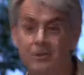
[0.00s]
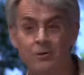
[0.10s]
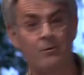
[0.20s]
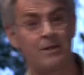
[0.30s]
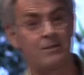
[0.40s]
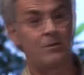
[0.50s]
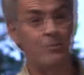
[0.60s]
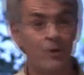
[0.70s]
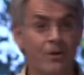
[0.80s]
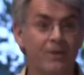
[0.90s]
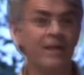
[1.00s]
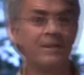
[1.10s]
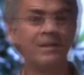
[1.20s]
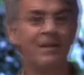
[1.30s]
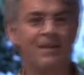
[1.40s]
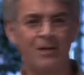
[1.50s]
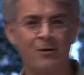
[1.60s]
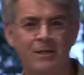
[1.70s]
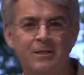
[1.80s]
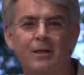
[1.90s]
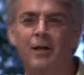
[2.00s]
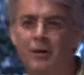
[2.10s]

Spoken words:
to the rest of the world, and that's increasingly